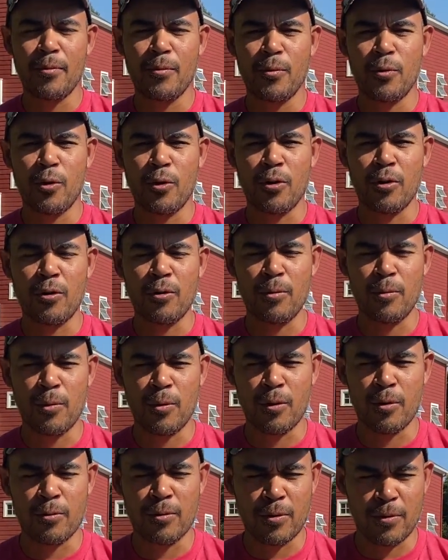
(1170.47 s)
for
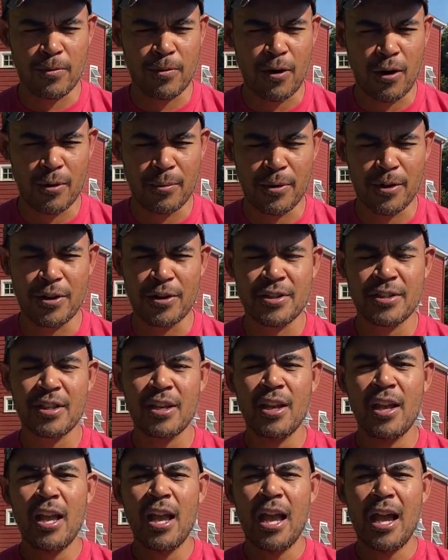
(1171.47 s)
farmers
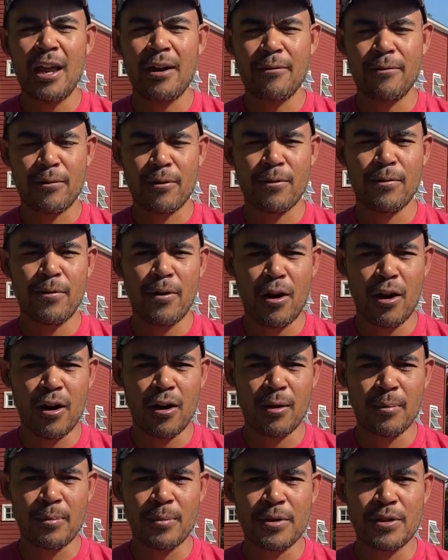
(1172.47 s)
and for
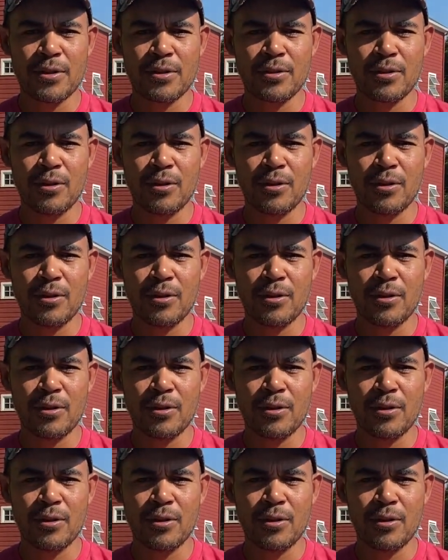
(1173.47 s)
farms